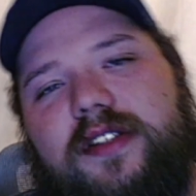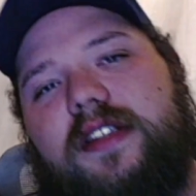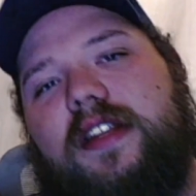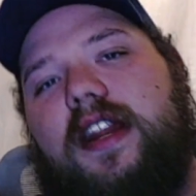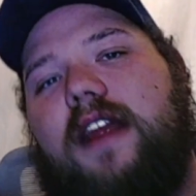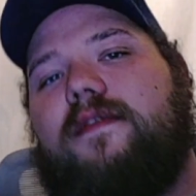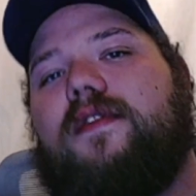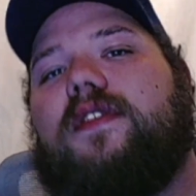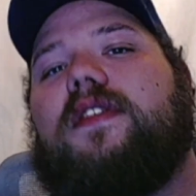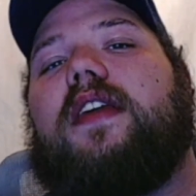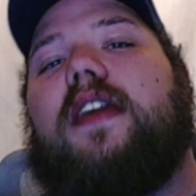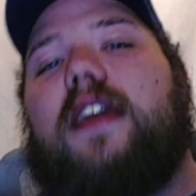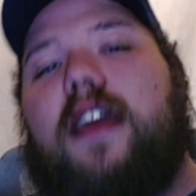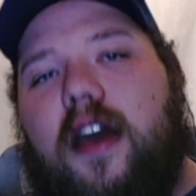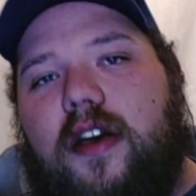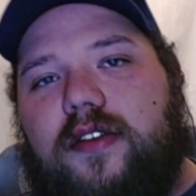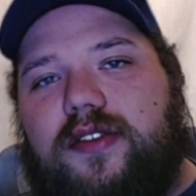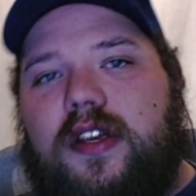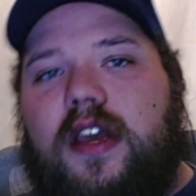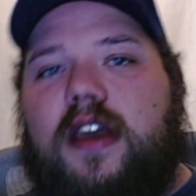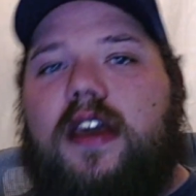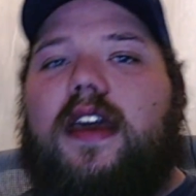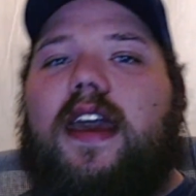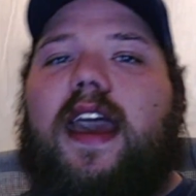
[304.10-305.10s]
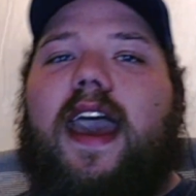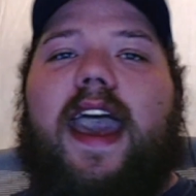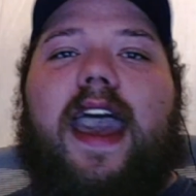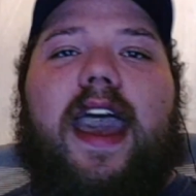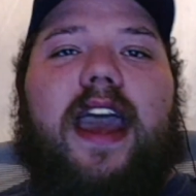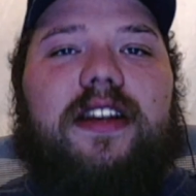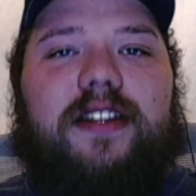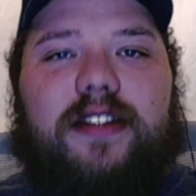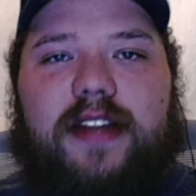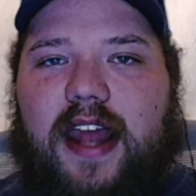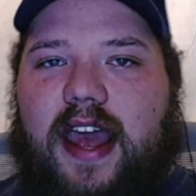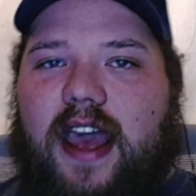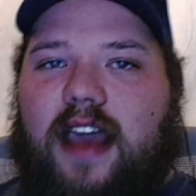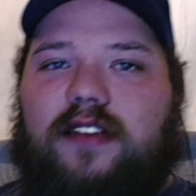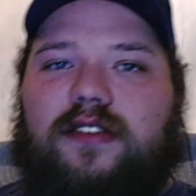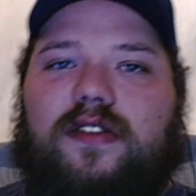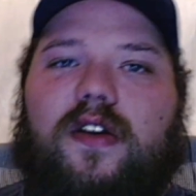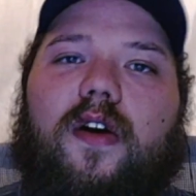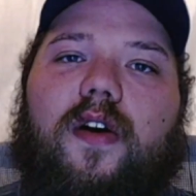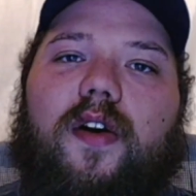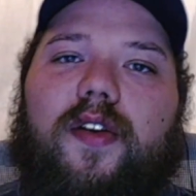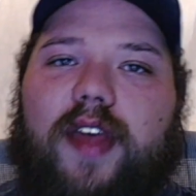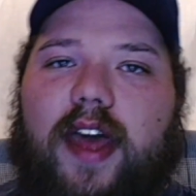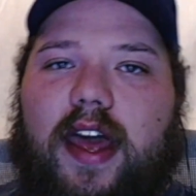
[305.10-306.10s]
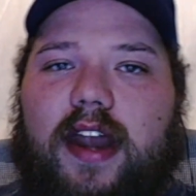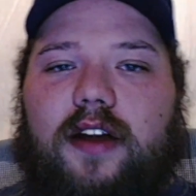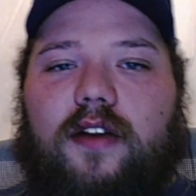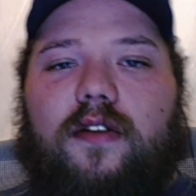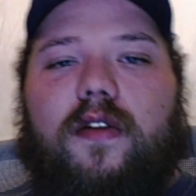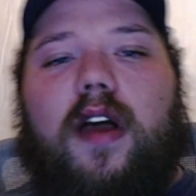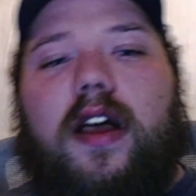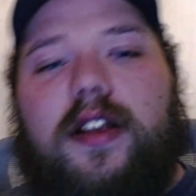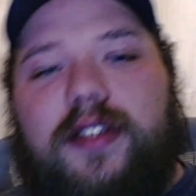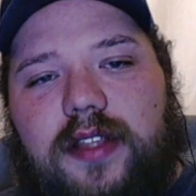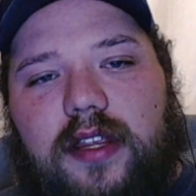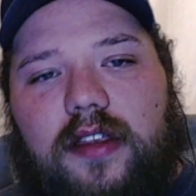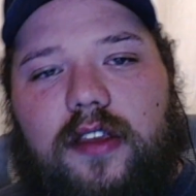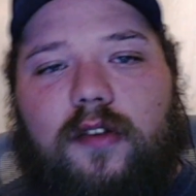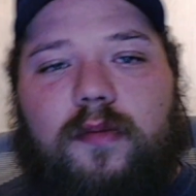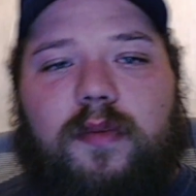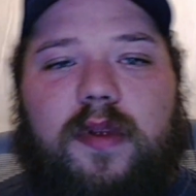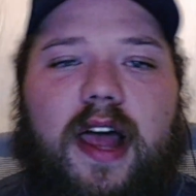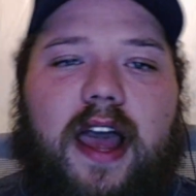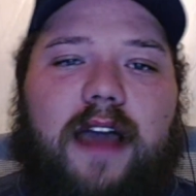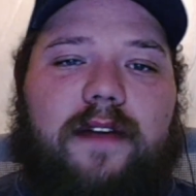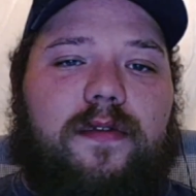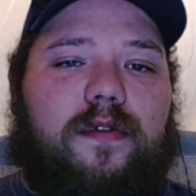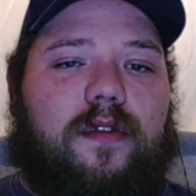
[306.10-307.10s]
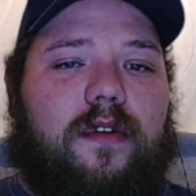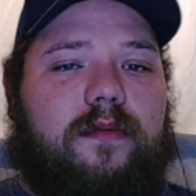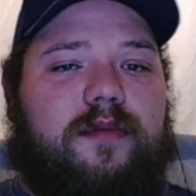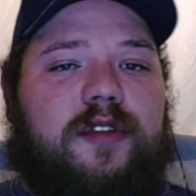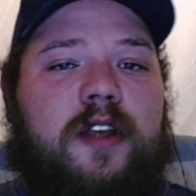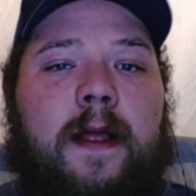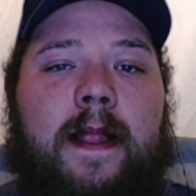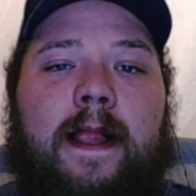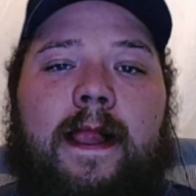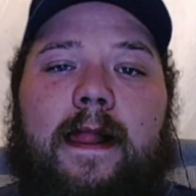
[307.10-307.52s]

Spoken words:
and everything else, hashtags, all that across the two platforms.